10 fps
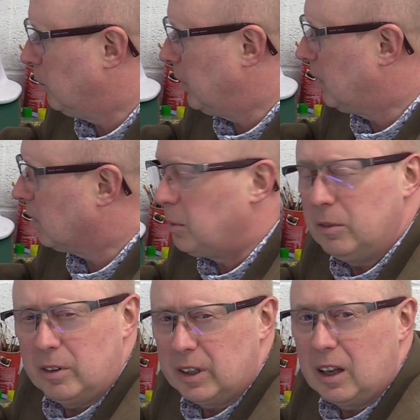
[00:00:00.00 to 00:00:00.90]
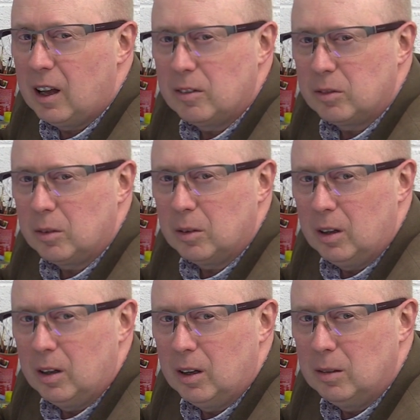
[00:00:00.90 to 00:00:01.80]
We've got to be very careful,
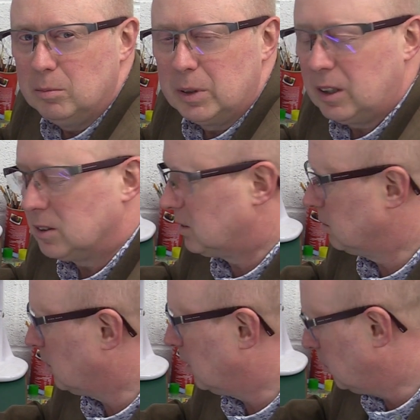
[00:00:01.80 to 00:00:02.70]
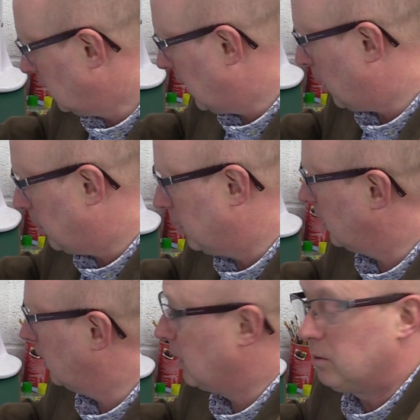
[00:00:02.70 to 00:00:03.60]
because what will happen,
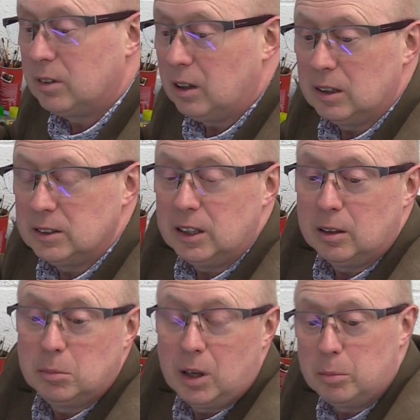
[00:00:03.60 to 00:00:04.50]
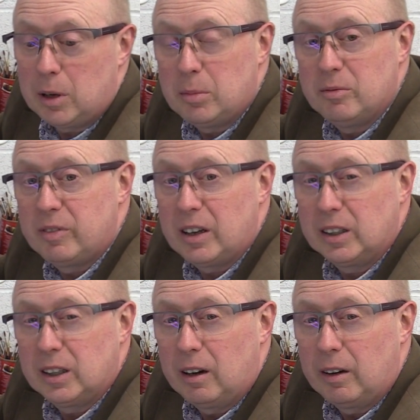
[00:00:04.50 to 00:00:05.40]
and I did it on my Brabham
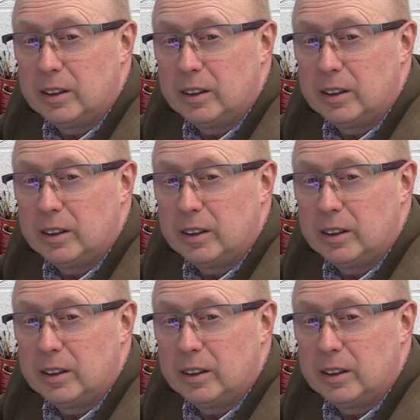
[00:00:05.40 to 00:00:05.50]
fan car,